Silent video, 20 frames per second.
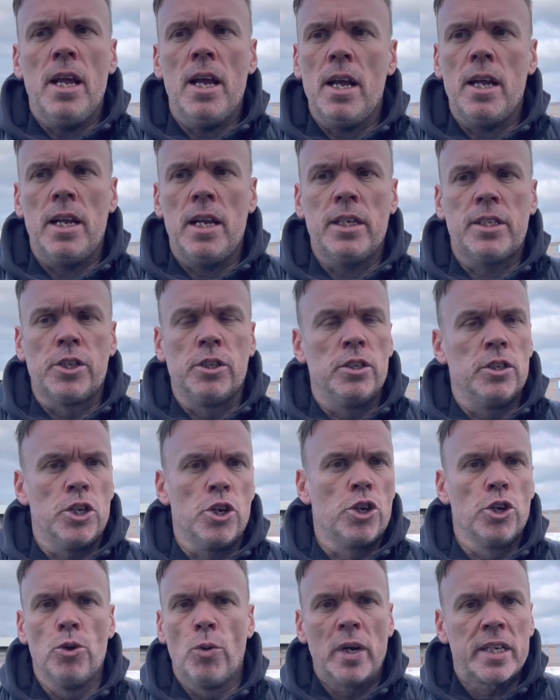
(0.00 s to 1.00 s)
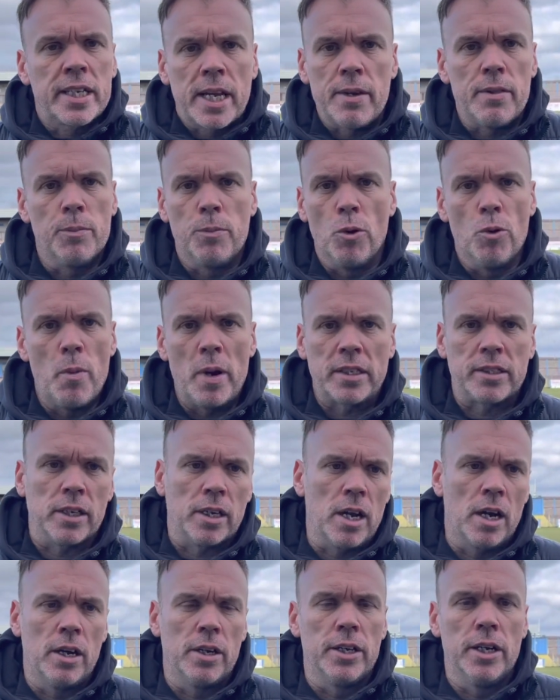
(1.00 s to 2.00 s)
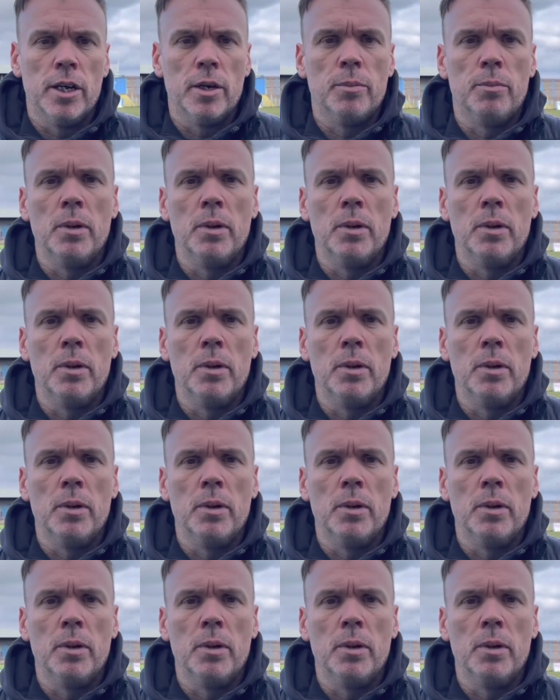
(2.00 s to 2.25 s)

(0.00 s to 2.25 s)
Yeah, listen, you can always keep the ball better, can't you?